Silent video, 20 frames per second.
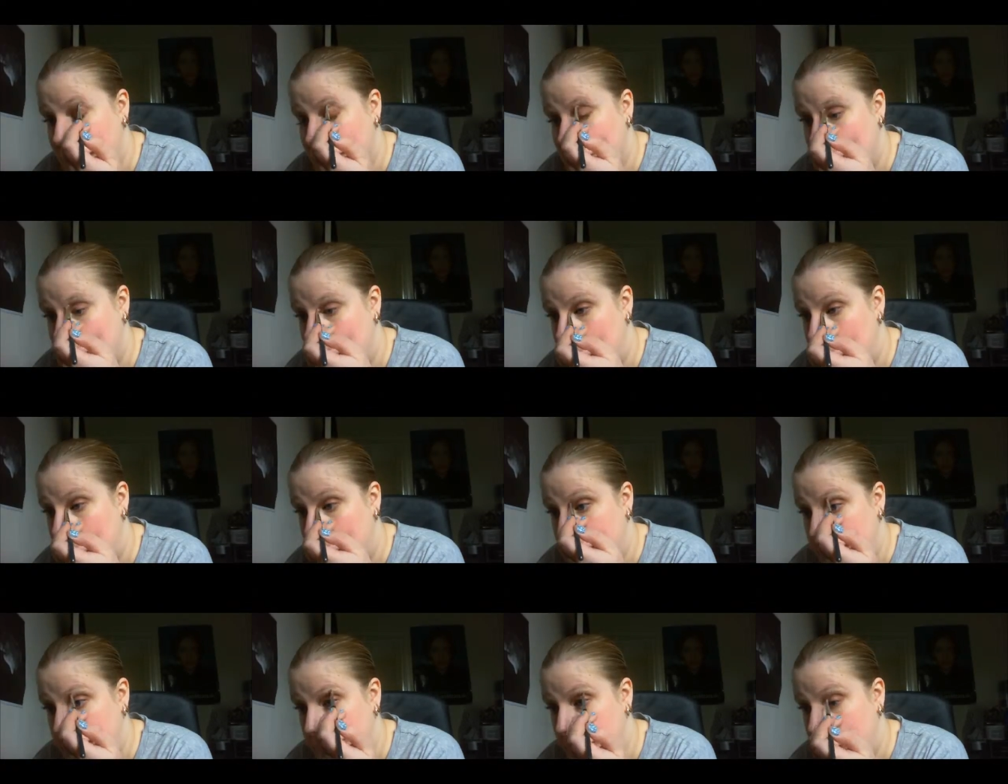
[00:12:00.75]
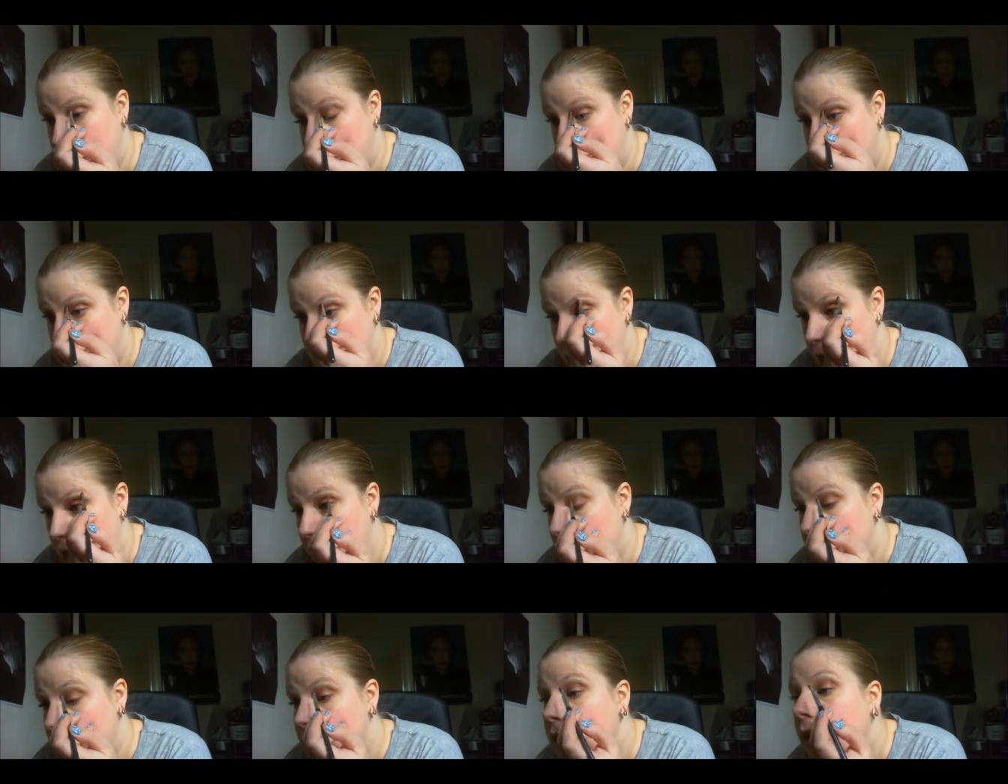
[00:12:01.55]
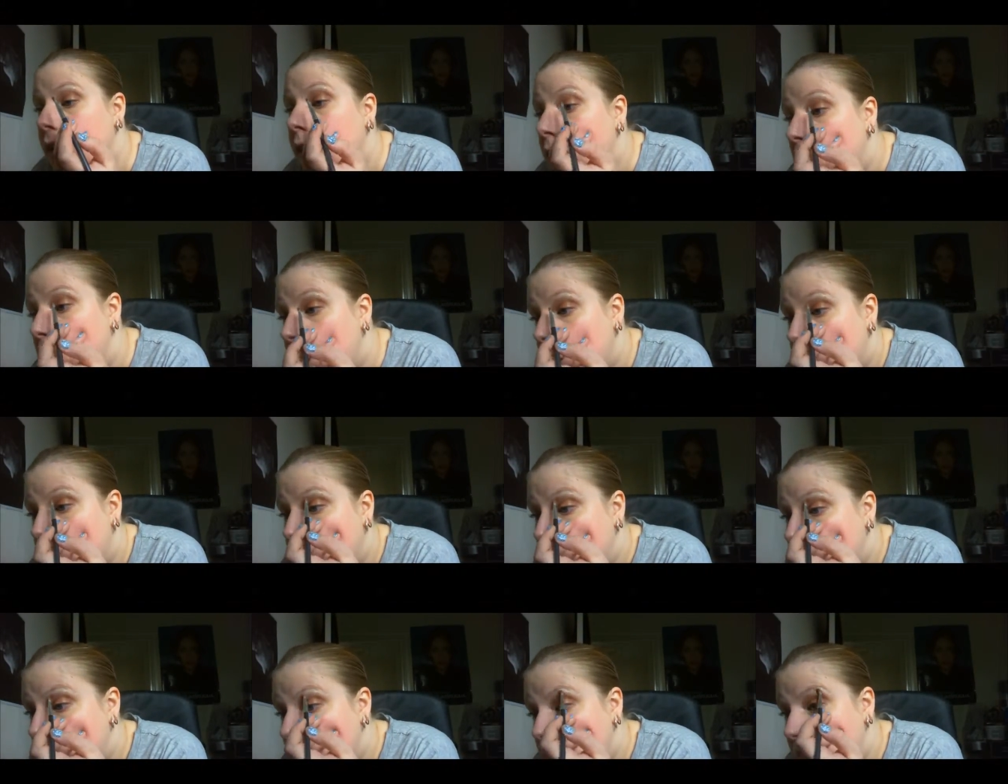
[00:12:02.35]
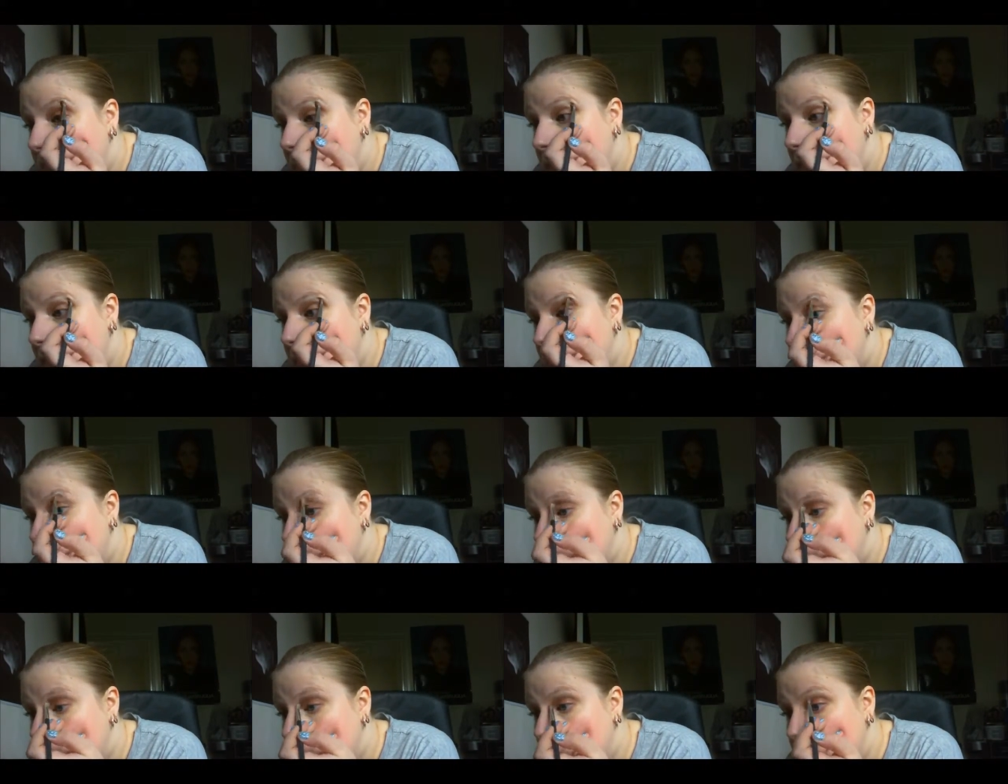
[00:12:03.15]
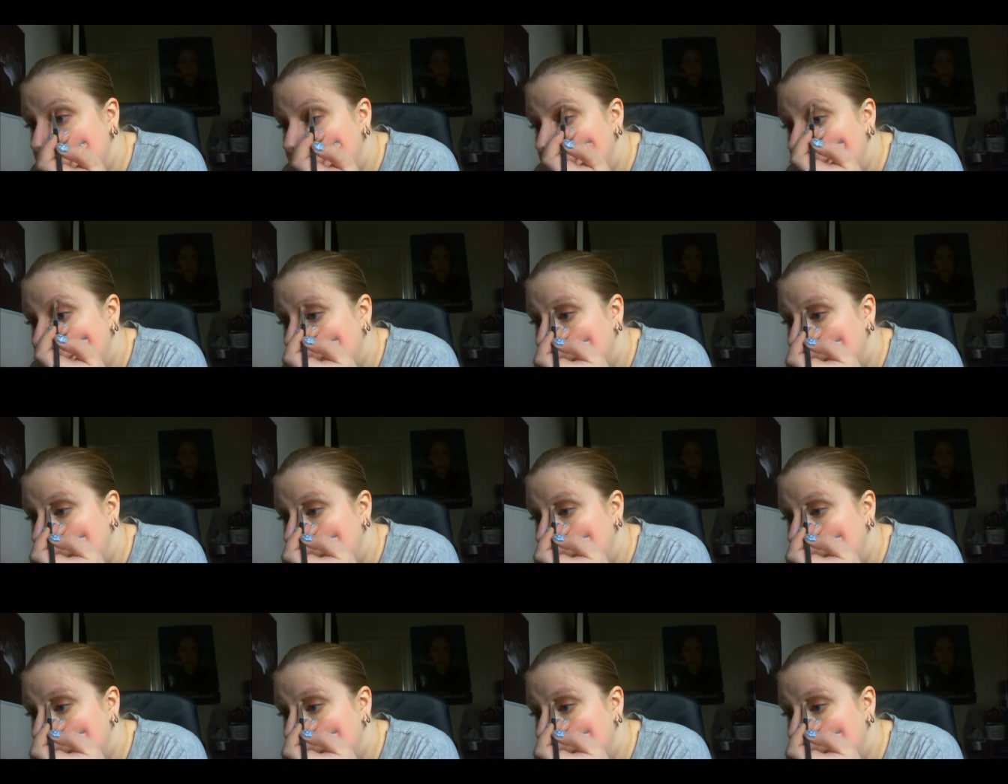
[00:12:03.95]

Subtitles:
it all off again and start again, so just trying to